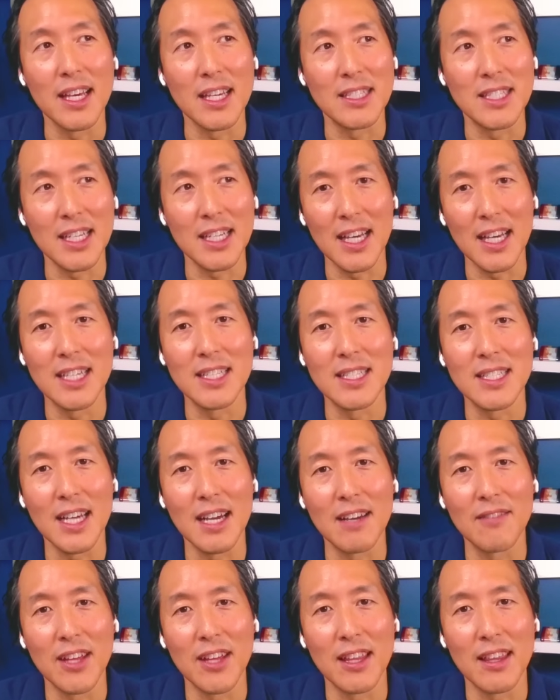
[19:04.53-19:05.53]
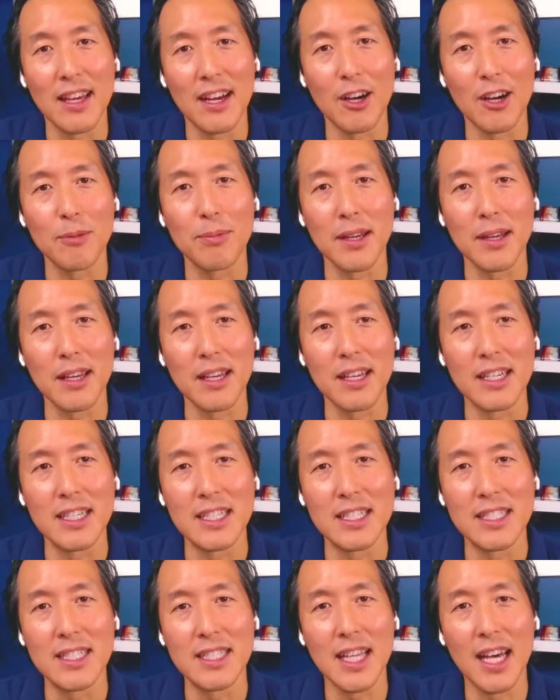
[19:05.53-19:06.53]
against IV therapy
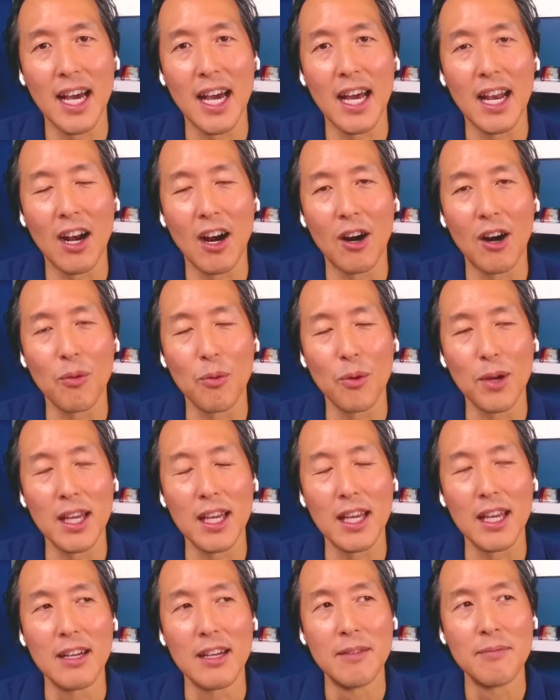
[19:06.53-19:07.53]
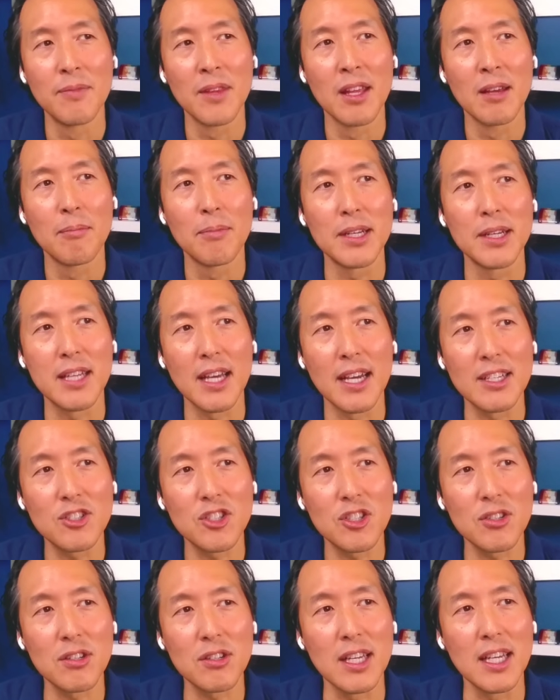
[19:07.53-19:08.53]
is that are we
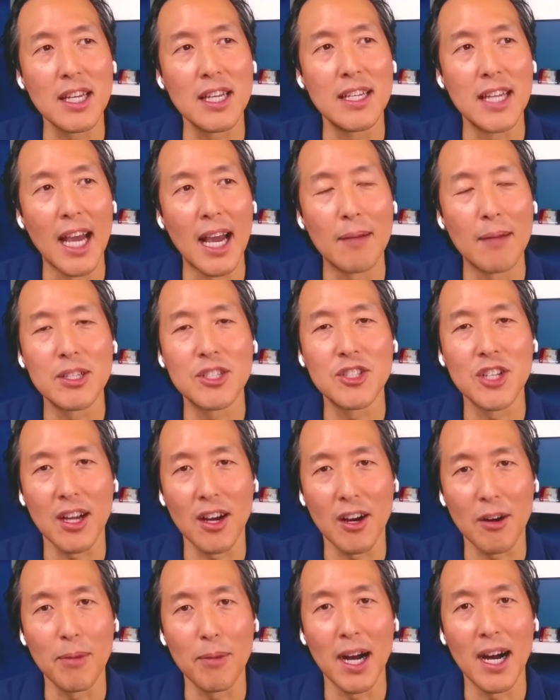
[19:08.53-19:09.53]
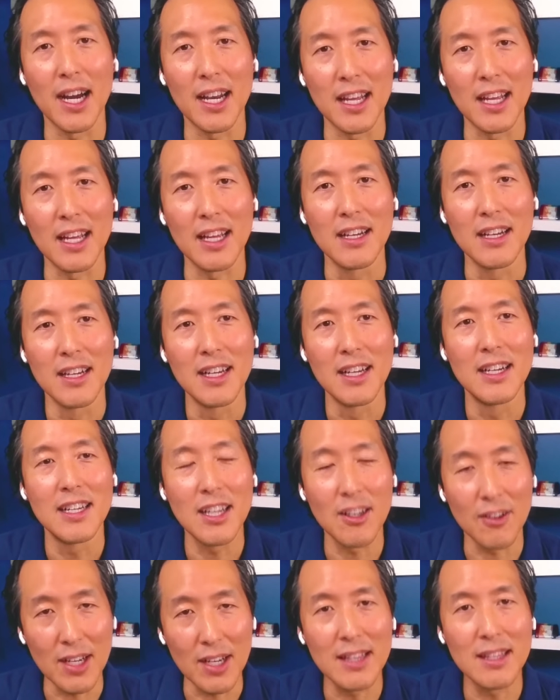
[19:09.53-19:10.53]
potentially damaging our body,
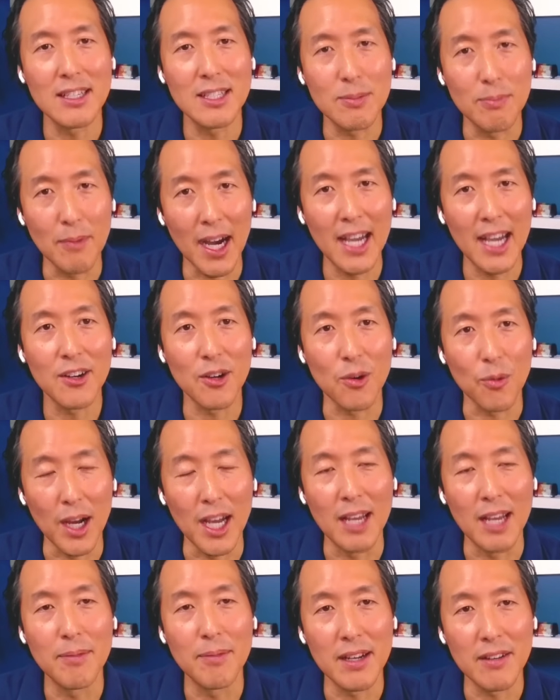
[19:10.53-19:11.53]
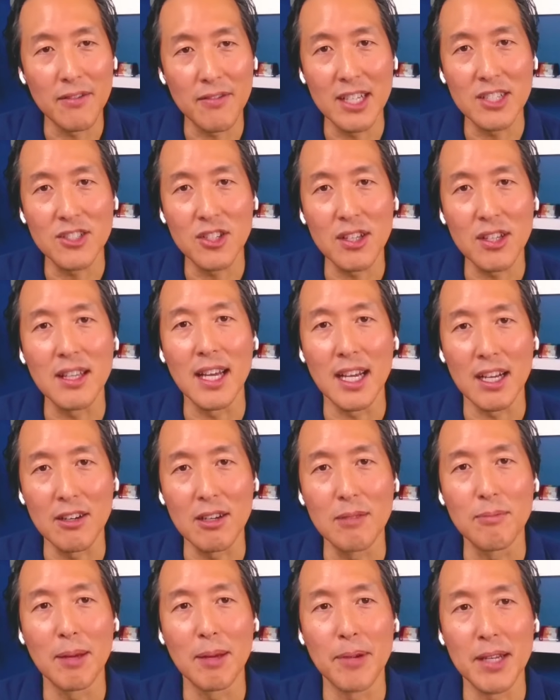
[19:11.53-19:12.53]
in this minor way, but eventually that could
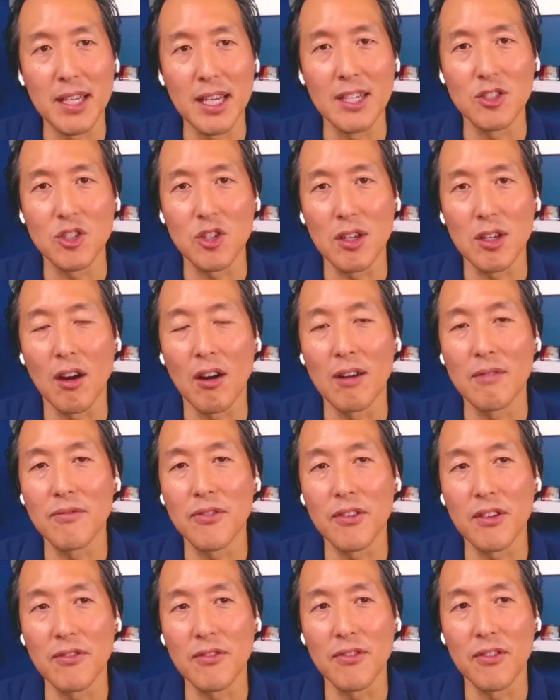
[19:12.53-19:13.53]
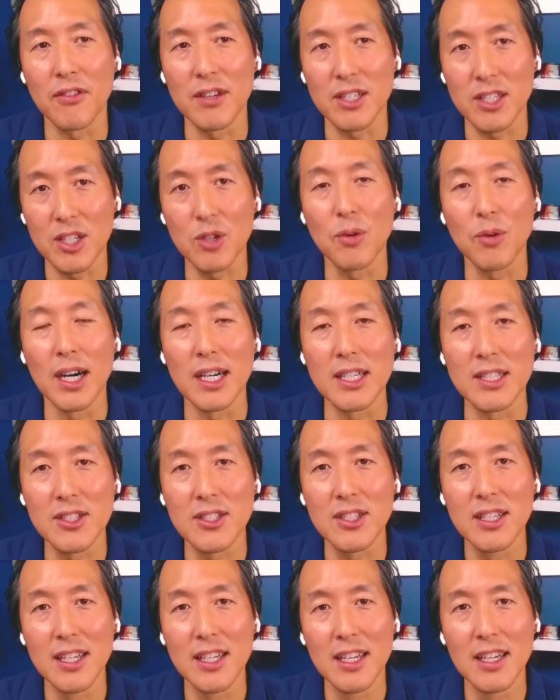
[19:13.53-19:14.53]
be potentially harmful to us
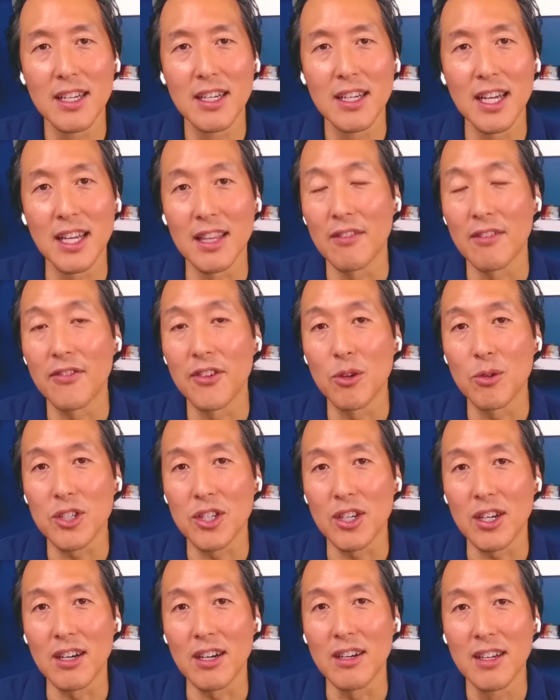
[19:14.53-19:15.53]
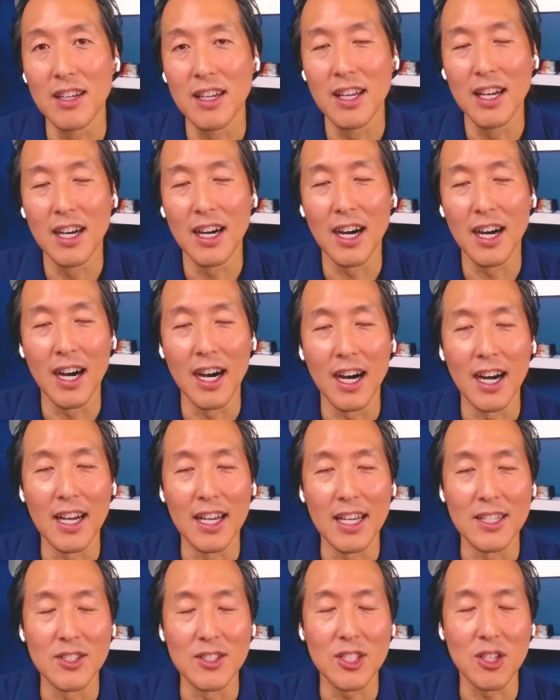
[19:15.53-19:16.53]
in the future.
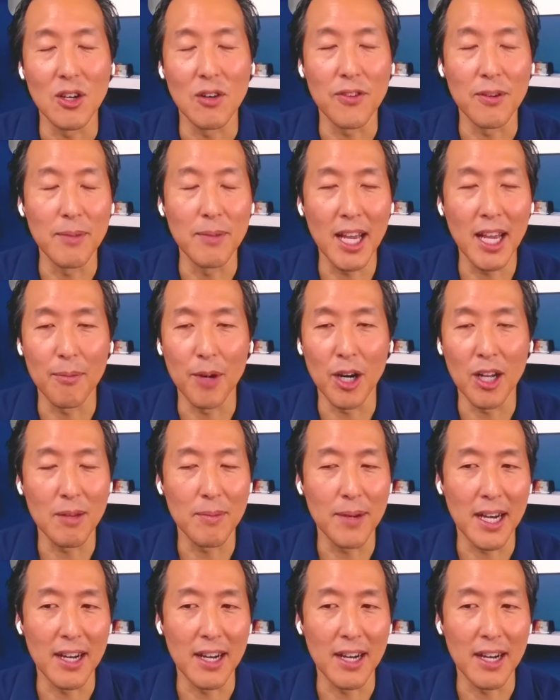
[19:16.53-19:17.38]
And so for me, I'm all about,